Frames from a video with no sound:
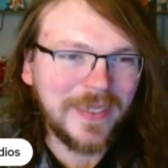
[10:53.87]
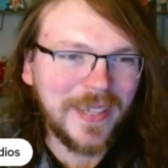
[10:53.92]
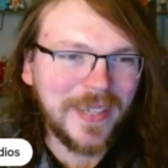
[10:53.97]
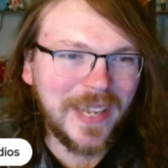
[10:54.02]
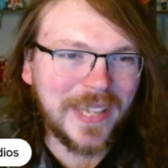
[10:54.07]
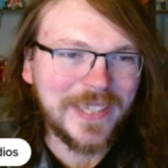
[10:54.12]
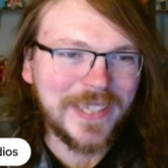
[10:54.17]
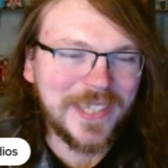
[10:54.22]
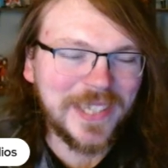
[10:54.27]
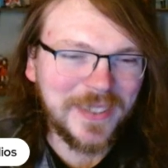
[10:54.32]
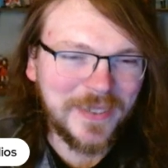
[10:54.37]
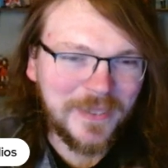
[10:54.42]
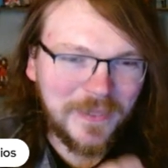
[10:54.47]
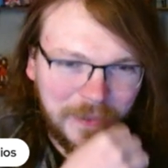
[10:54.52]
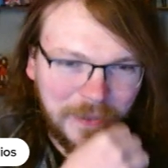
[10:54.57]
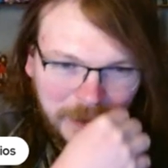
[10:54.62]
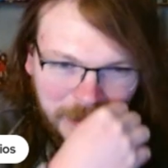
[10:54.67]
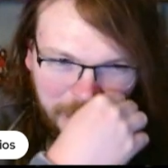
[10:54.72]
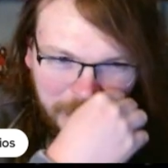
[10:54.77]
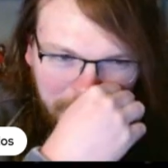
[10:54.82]
gotcha.
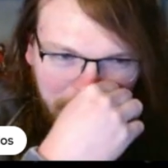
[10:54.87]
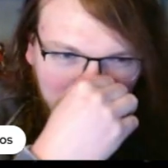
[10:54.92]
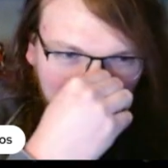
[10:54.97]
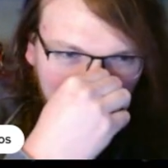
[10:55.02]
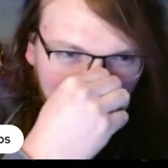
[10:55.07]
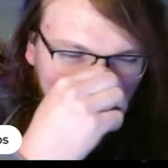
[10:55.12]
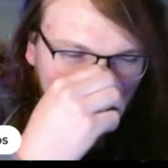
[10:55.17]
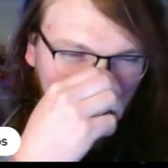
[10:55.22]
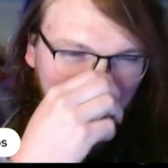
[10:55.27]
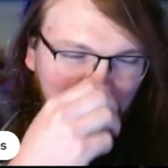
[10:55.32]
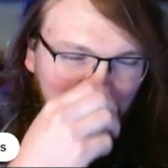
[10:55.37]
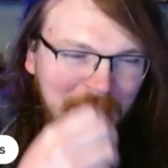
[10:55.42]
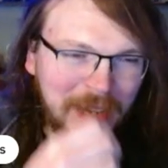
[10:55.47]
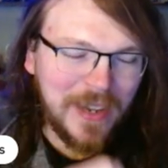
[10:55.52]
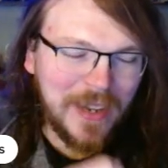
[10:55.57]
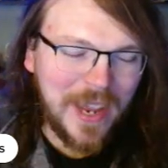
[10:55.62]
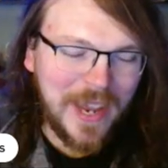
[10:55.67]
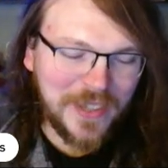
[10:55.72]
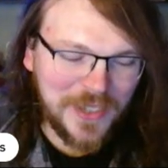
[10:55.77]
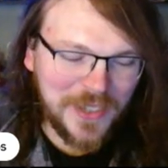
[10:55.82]
Actually,
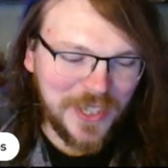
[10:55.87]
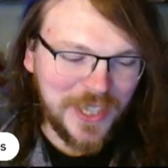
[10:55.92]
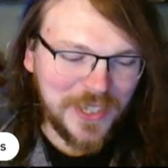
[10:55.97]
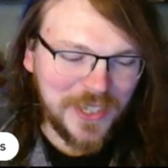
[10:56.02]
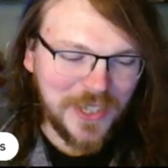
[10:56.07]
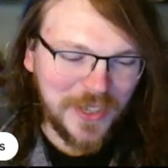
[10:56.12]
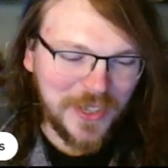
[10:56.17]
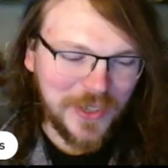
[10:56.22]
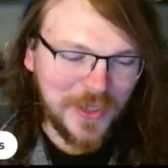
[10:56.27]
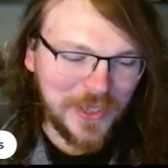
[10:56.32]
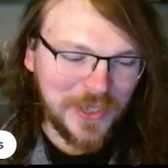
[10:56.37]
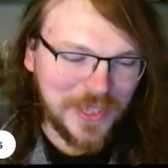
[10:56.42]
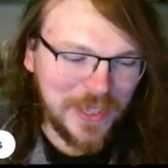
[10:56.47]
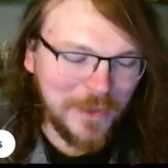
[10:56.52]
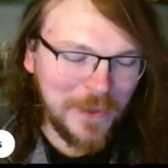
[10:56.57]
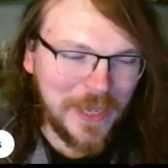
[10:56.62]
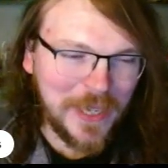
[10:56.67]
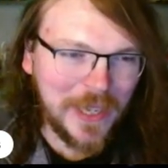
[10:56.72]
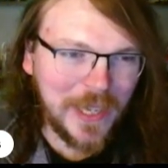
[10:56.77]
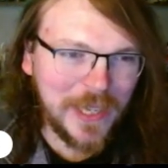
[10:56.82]
that actually is good too because
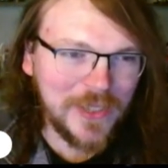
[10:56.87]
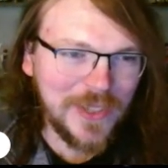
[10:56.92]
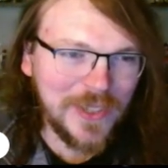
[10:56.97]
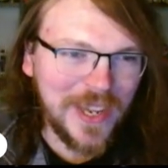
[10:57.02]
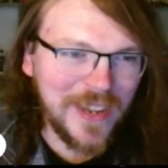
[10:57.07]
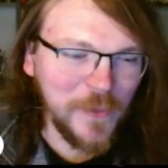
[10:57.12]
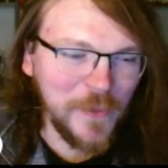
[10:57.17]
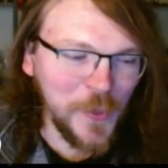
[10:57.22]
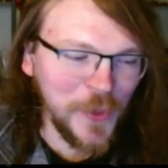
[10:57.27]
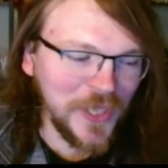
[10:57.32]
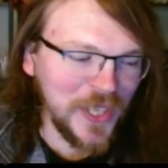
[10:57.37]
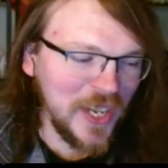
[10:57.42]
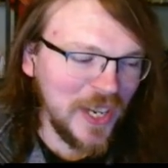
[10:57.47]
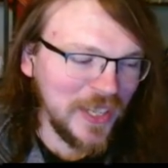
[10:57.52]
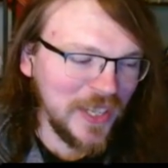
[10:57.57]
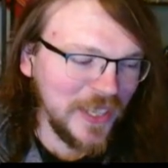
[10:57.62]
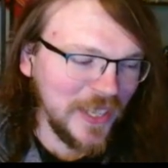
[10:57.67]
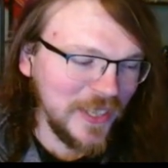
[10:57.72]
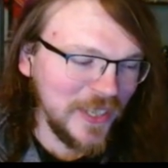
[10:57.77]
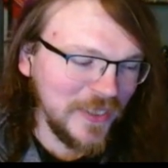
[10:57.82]
then we can actually have more
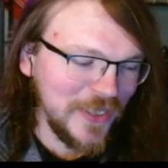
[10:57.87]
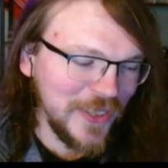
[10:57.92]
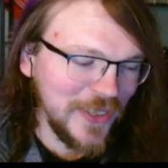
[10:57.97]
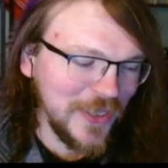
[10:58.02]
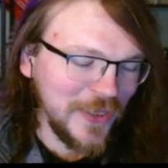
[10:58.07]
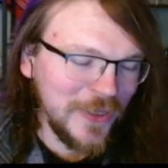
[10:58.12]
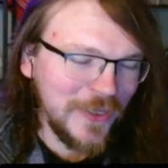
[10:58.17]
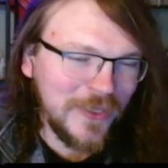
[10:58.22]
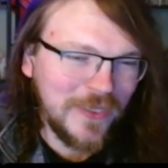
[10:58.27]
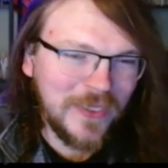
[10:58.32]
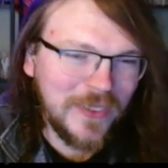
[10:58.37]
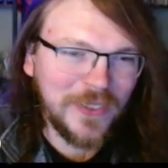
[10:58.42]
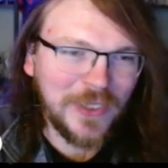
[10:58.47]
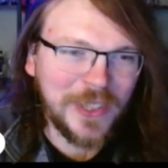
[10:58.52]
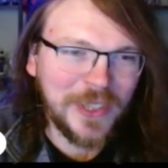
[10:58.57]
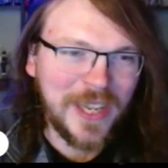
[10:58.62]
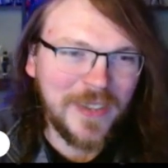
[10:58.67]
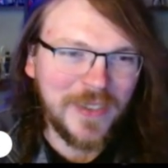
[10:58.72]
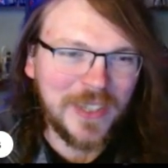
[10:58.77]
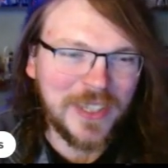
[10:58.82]
content too
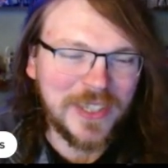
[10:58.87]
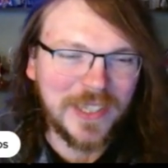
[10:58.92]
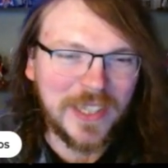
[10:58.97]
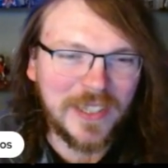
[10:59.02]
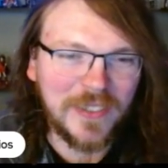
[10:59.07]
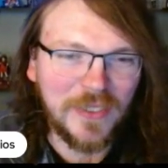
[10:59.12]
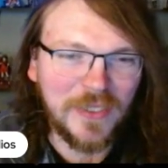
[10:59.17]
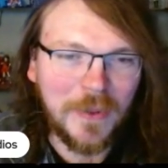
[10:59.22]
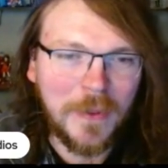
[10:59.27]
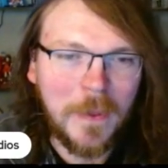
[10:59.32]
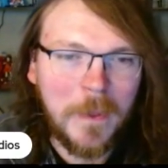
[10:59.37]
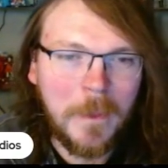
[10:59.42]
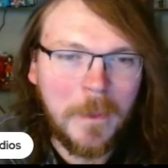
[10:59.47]
for gaming stuff.